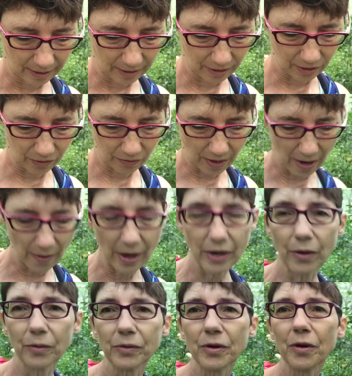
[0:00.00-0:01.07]
So now I
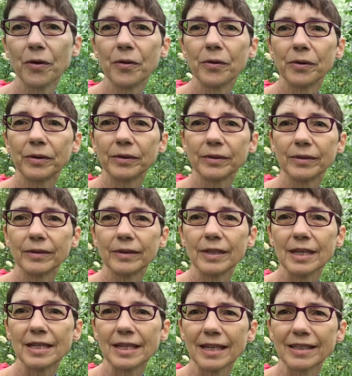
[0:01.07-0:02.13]
don't know,
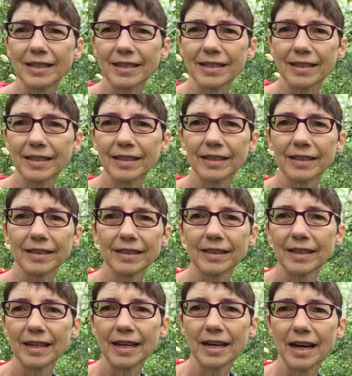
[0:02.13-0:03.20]
is that just
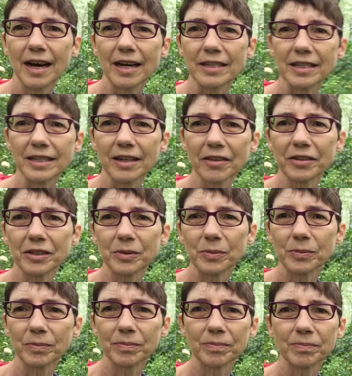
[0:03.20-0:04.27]
a
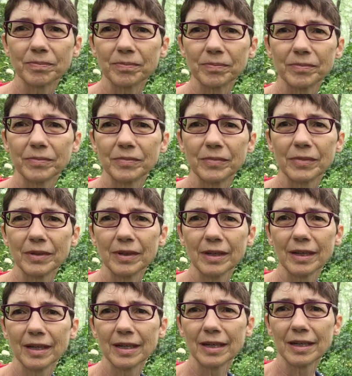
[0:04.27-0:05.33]
southern
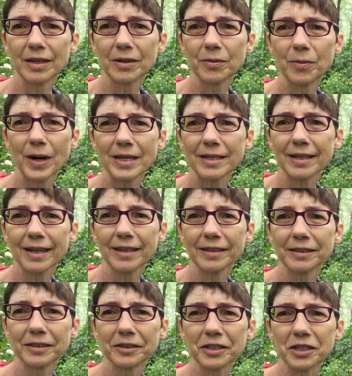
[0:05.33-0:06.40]
uh,
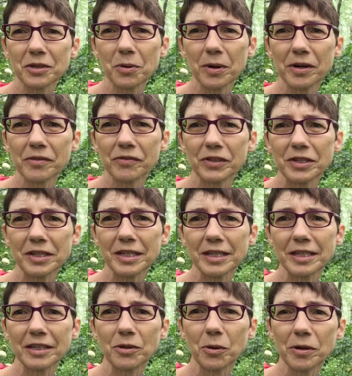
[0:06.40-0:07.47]
whitetail snort versus
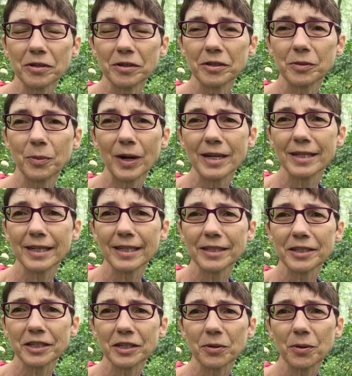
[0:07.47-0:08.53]
a northern
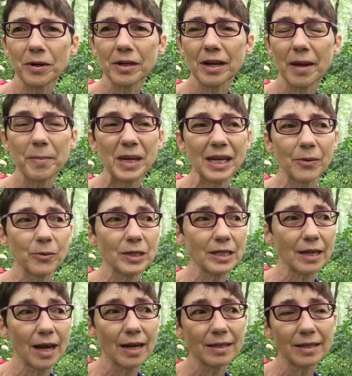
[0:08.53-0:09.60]
whitetail snort? I mean, in
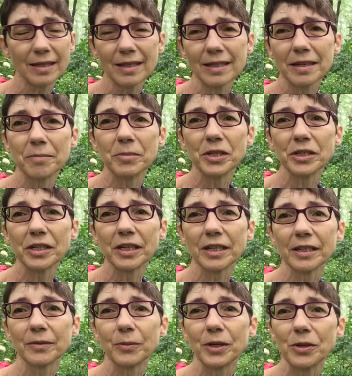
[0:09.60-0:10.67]
Wisconsin and
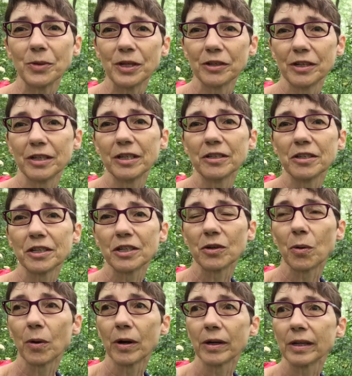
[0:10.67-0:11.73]
Michigan, when you hear a deer
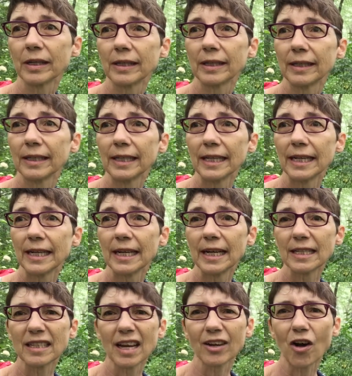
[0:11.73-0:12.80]
snort,
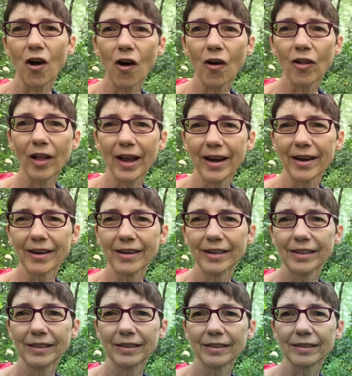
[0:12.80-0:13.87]
it's like all
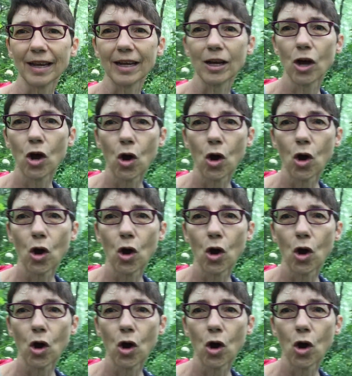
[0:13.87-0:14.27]
air, like,